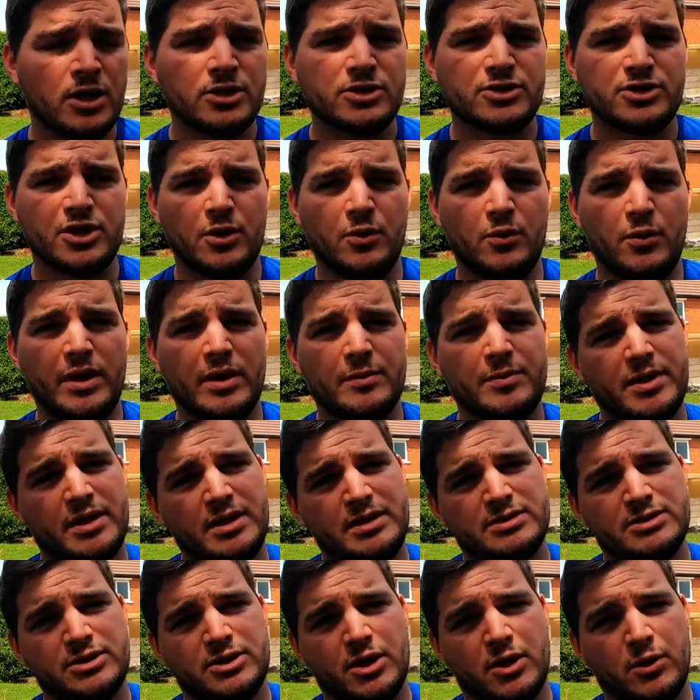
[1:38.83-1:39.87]
So we are
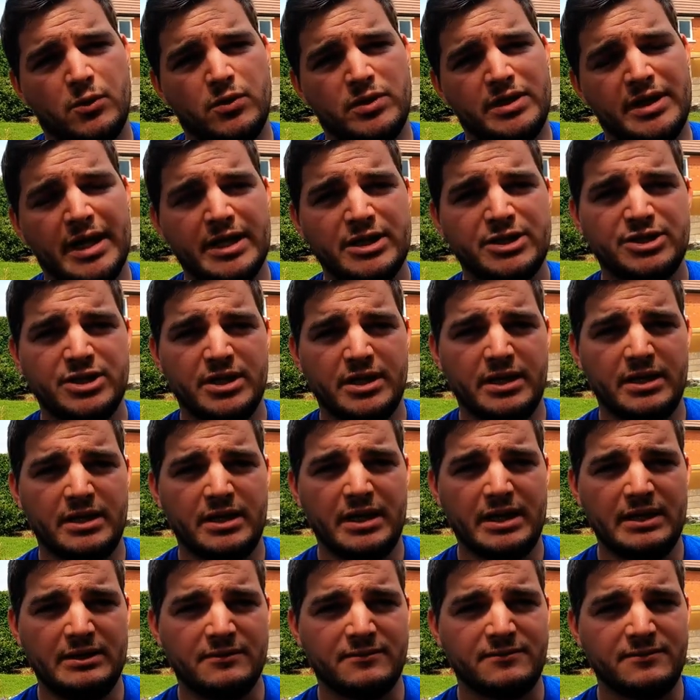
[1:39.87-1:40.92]
planning to go next year
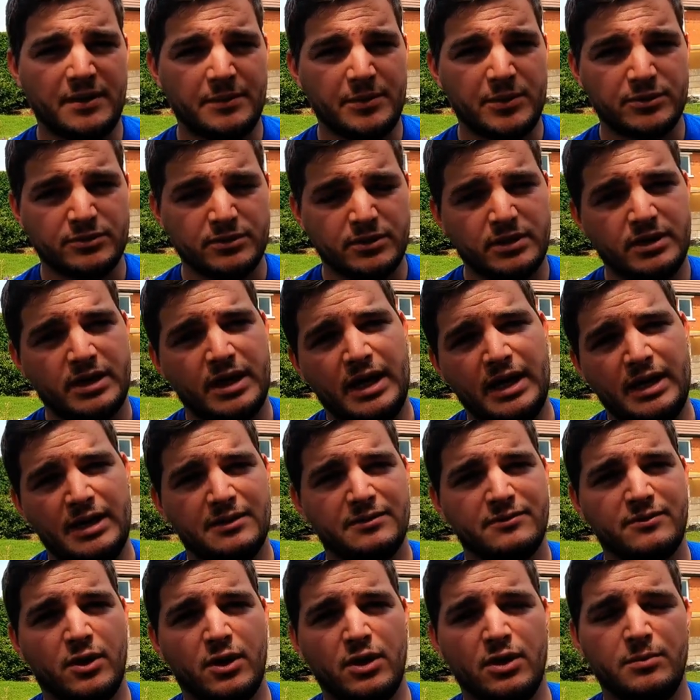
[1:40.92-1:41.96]
in February,
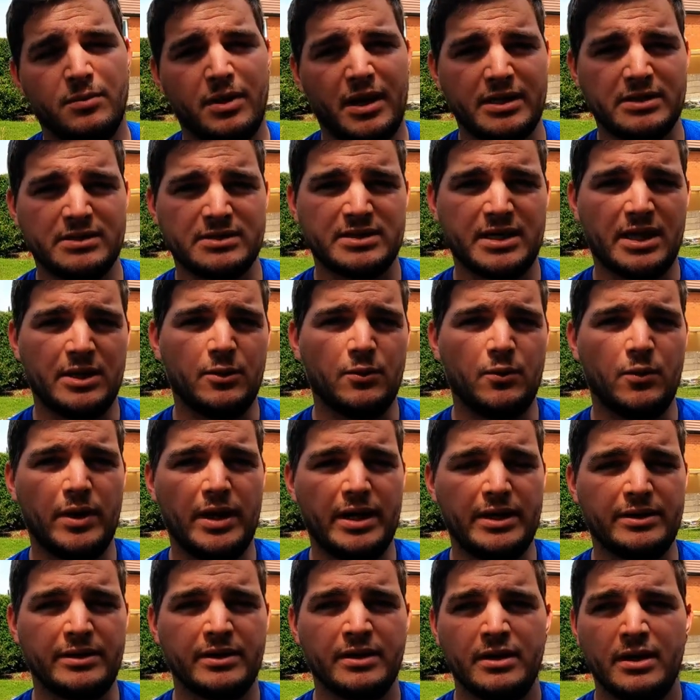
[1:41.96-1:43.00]
if all pans out
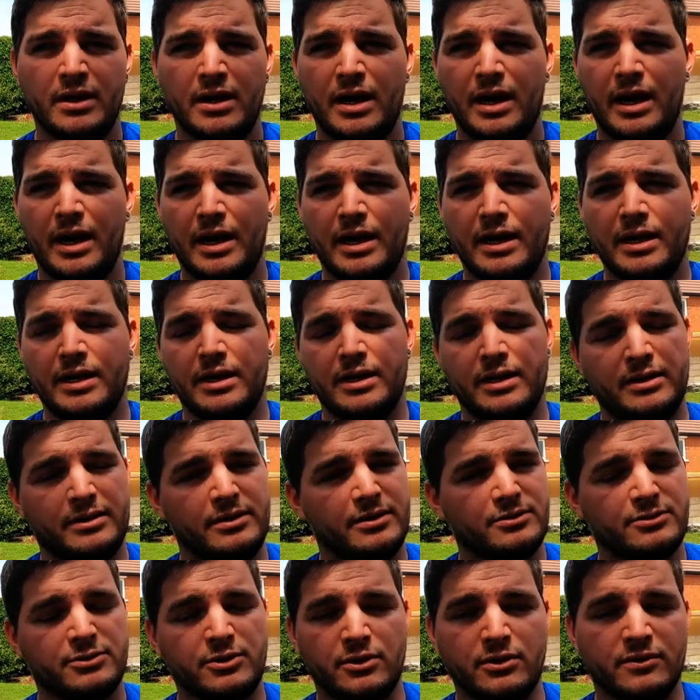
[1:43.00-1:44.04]
with
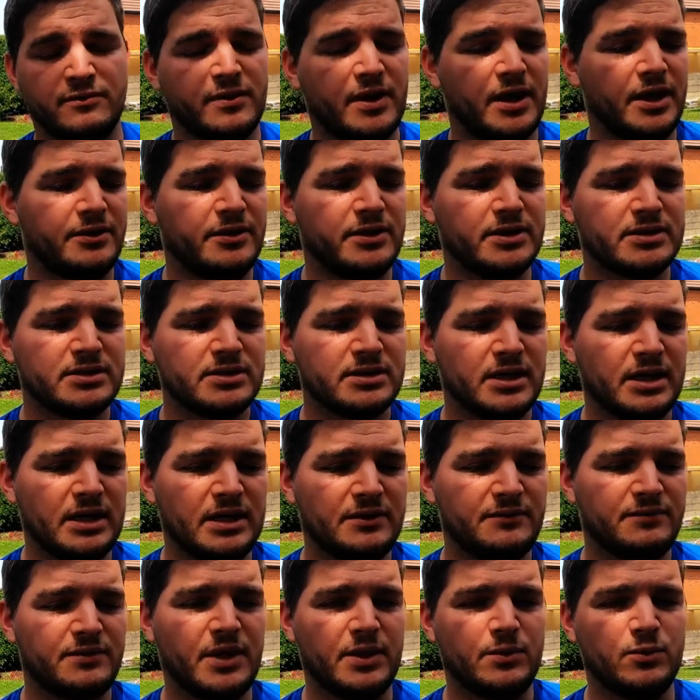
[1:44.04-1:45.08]
the coronavirus and
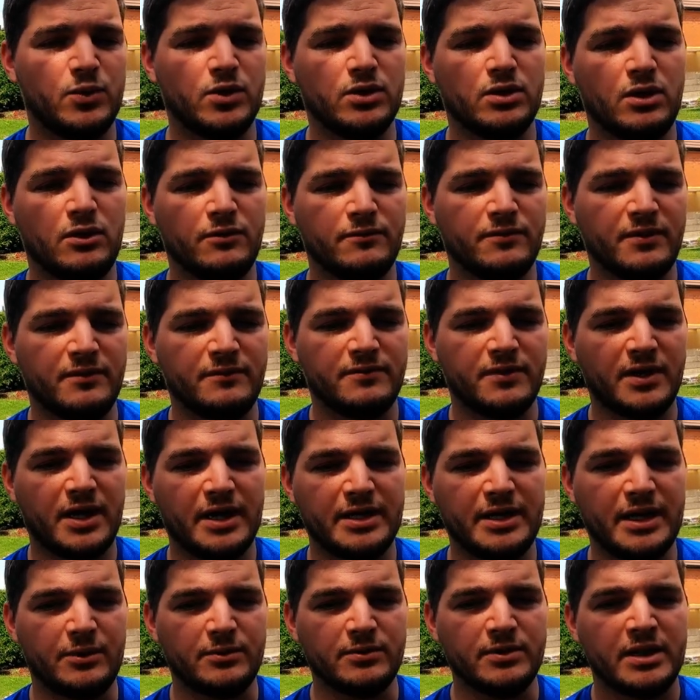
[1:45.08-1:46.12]
everything. We'll hopefully
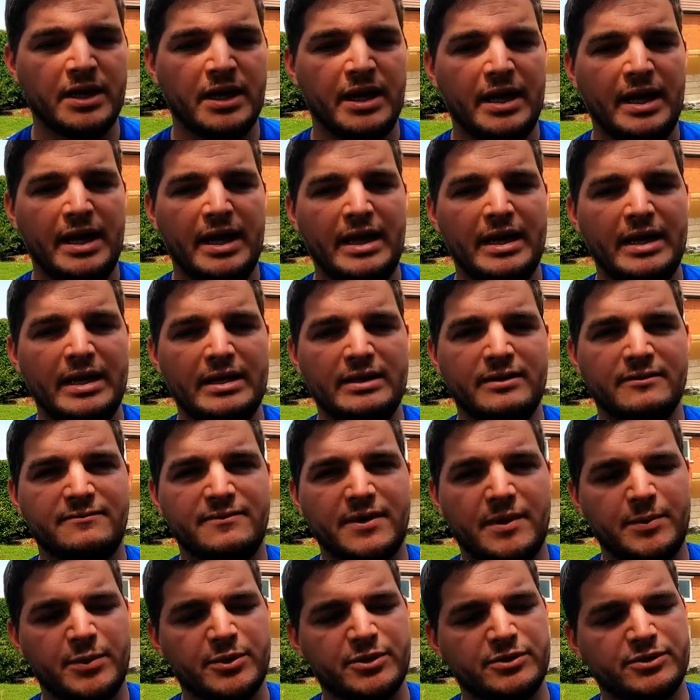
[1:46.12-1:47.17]
fly out in
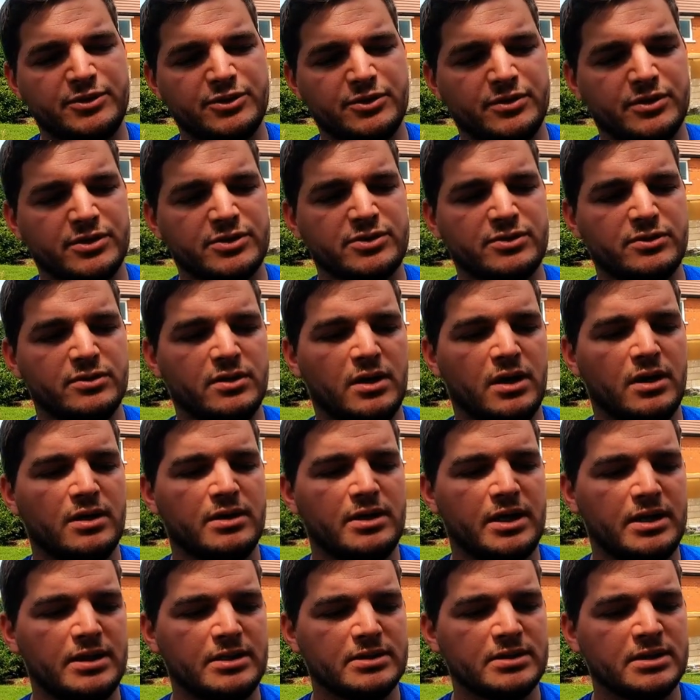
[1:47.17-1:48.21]
February during the school
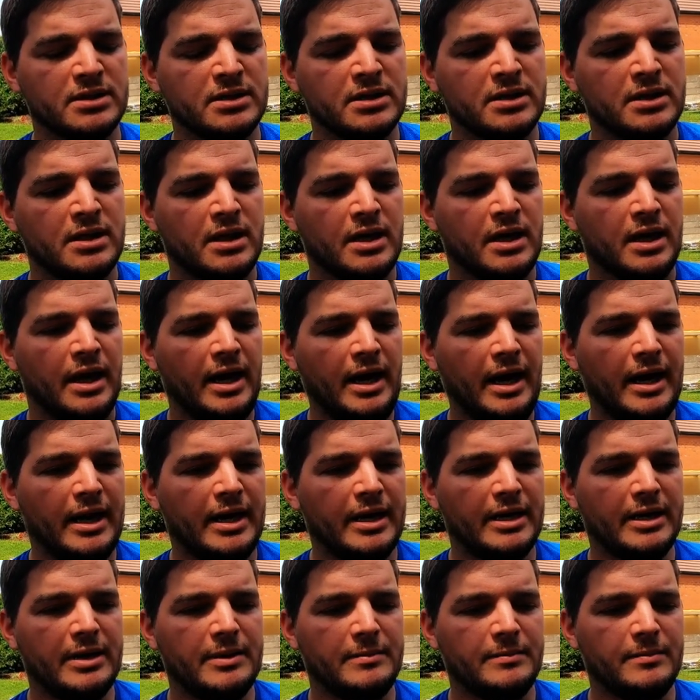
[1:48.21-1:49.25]
holidays,
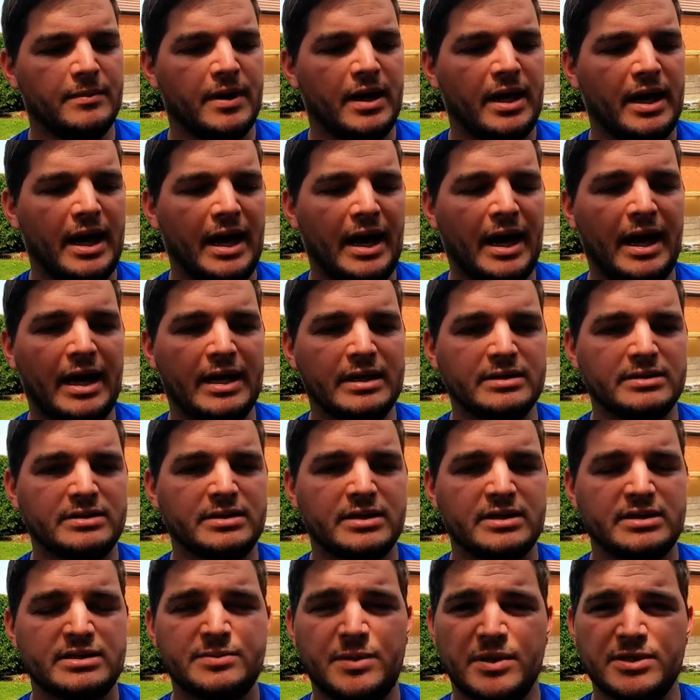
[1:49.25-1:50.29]
and
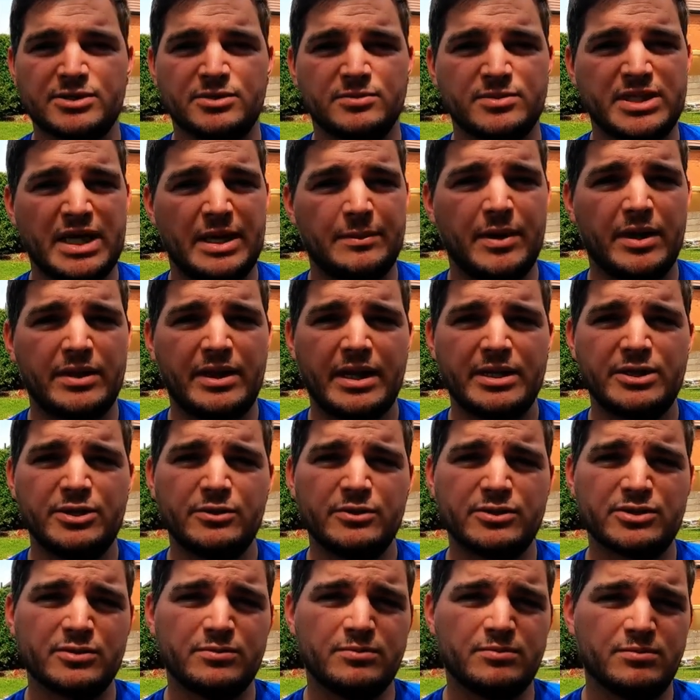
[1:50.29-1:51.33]
spend some time out there
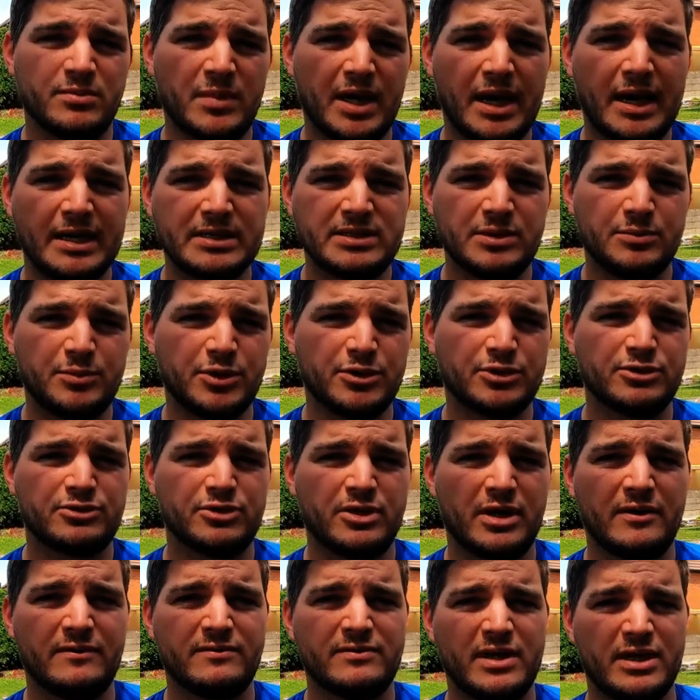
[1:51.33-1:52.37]
doing some Arctic
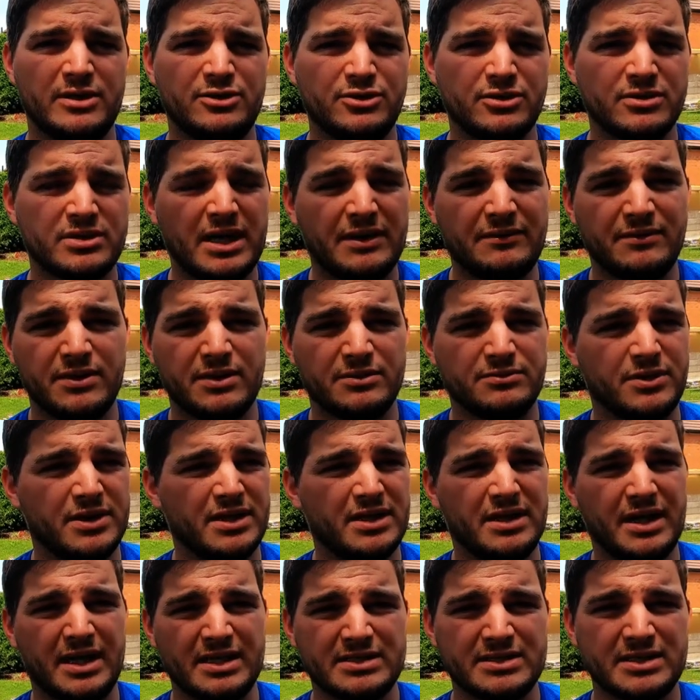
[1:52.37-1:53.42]
bushcraft and just having a
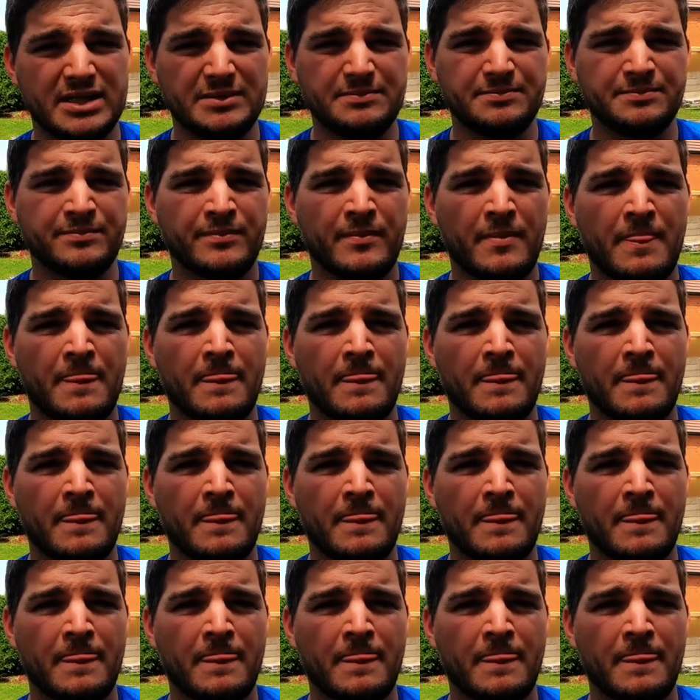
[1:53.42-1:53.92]
really nice time.